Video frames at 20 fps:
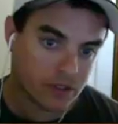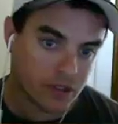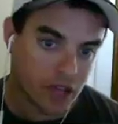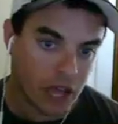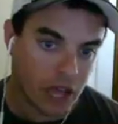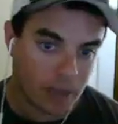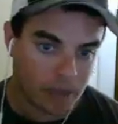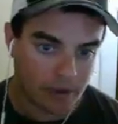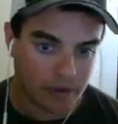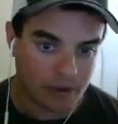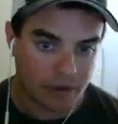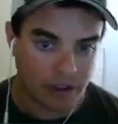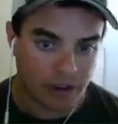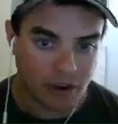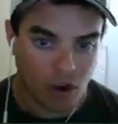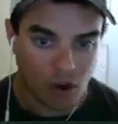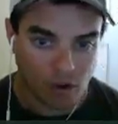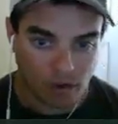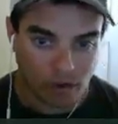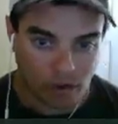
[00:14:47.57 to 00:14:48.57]
up and
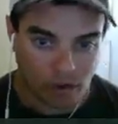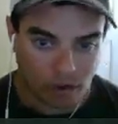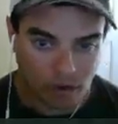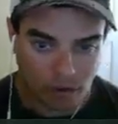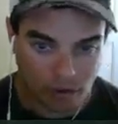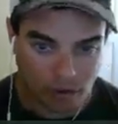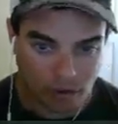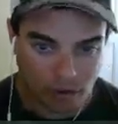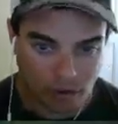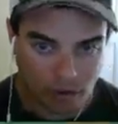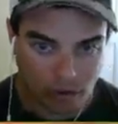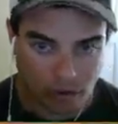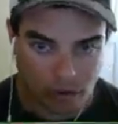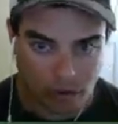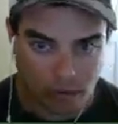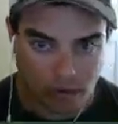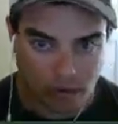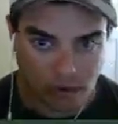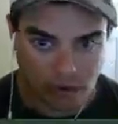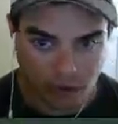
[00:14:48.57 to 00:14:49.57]
over, which would have
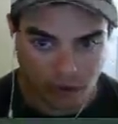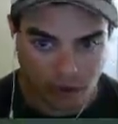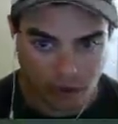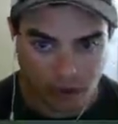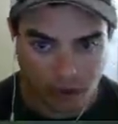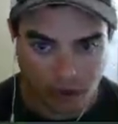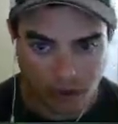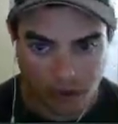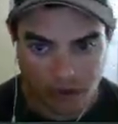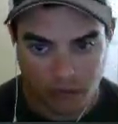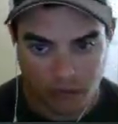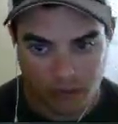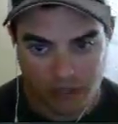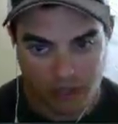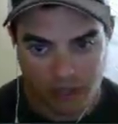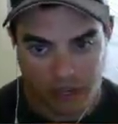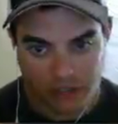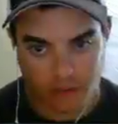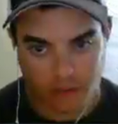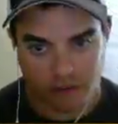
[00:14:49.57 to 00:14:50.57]
been a good
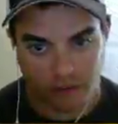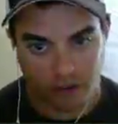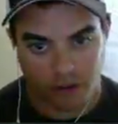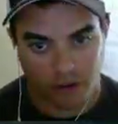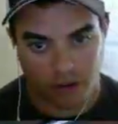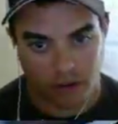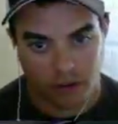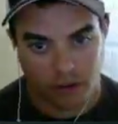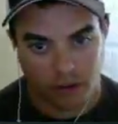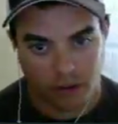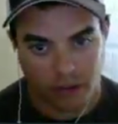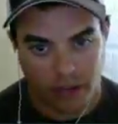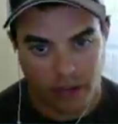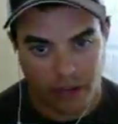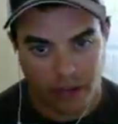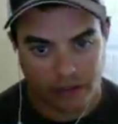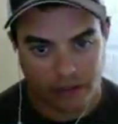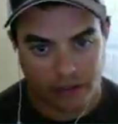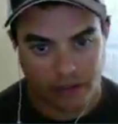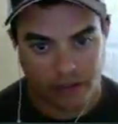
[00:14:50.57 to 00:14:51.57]
possession for you
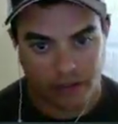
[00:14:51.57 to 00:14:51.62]
guys.